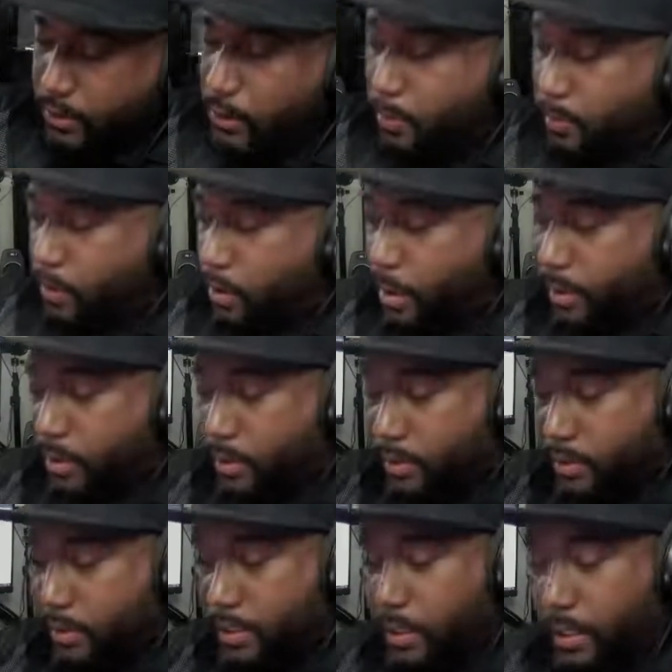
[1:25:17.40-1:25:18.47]
Moano,
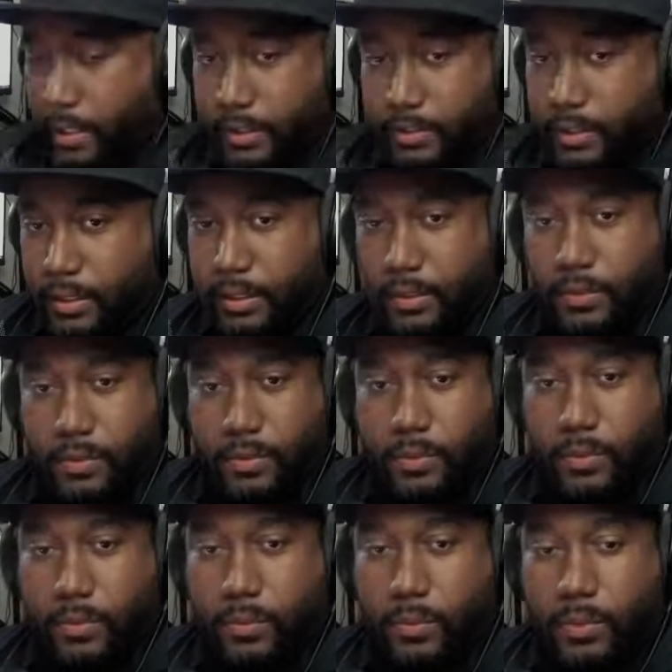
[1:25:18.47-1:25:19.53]
I was thinking
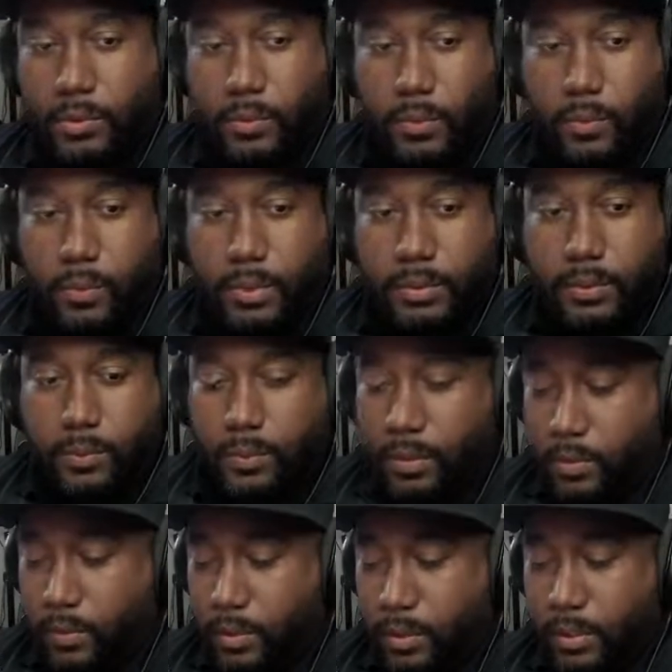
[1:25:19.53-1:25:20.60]
which one was what
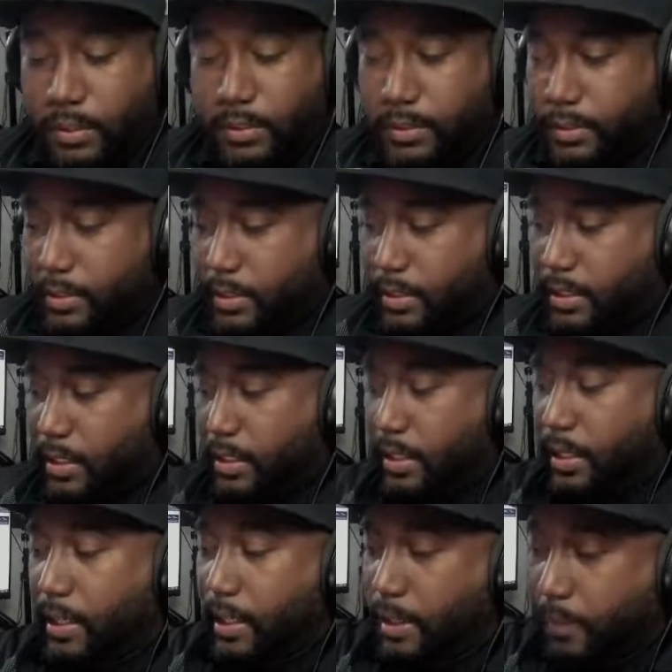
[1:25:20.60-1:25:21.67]
it was.
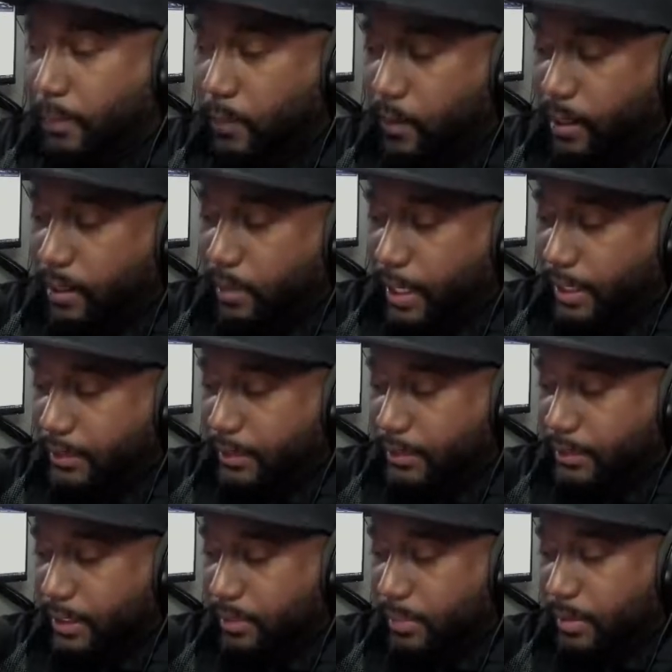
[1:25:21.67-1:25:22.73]
Moano actually
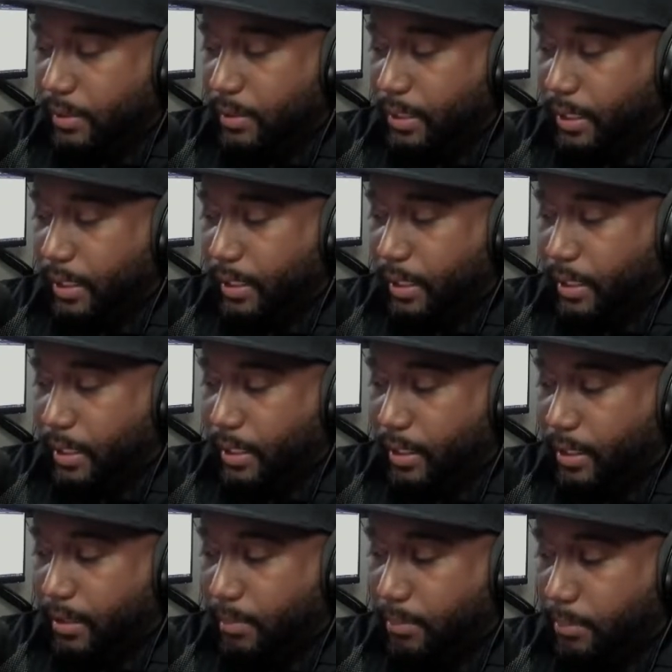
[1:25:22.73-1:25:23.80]
sent me
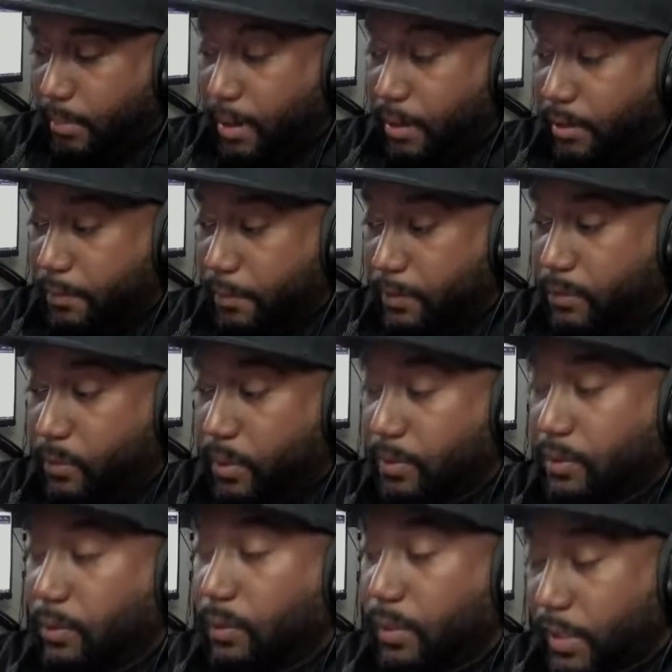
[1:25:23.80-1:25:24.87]
a microphone as well
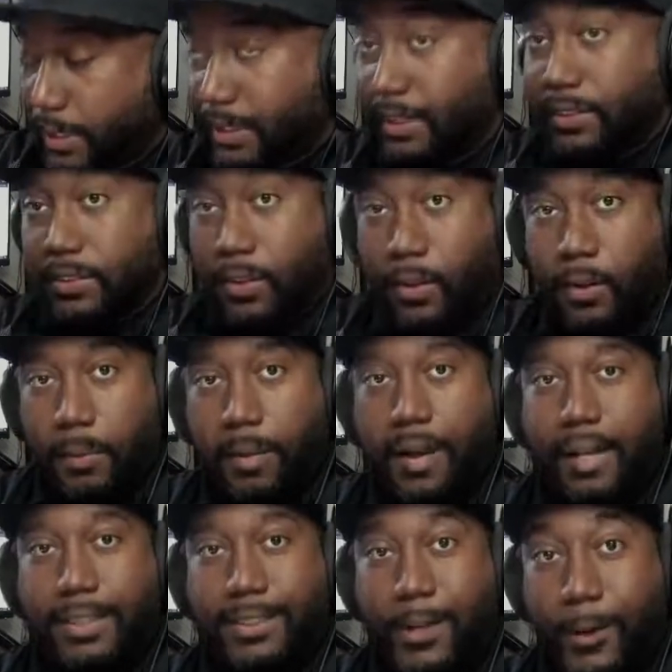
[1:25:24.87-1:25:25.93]
too, because they saw
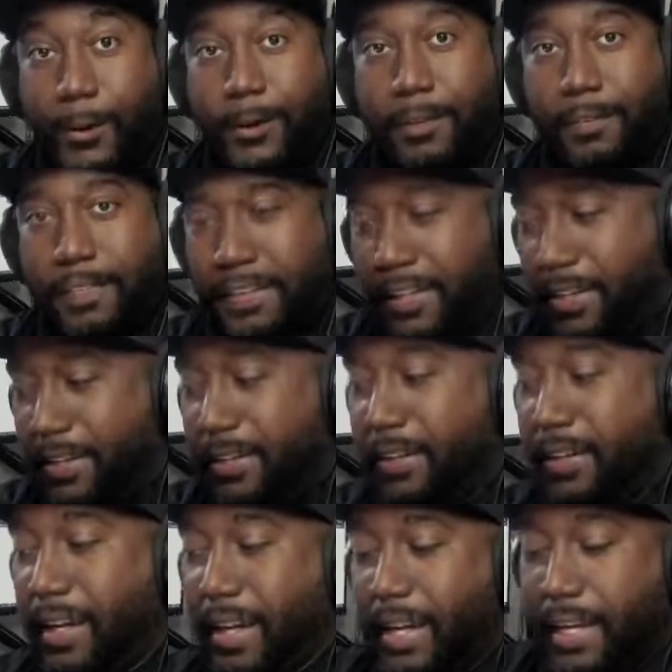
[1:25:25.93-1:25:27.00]
my toner video.
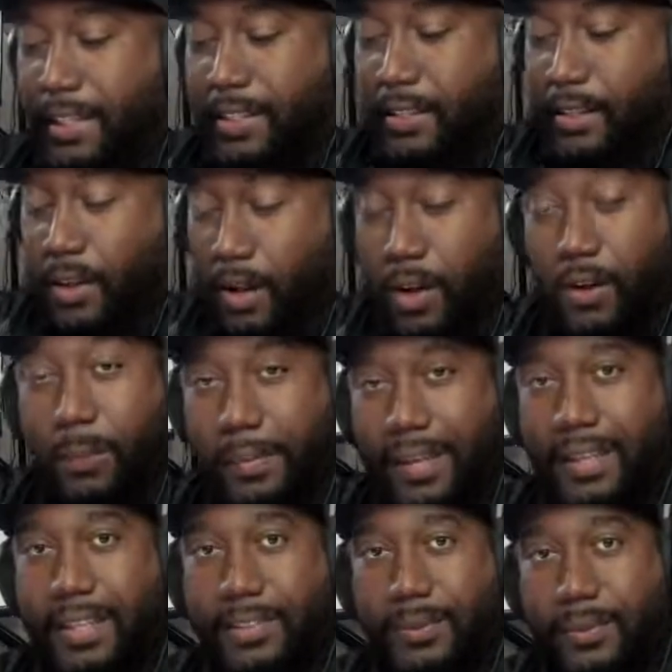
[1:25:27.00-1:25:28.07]
They're like, "Oh man, this one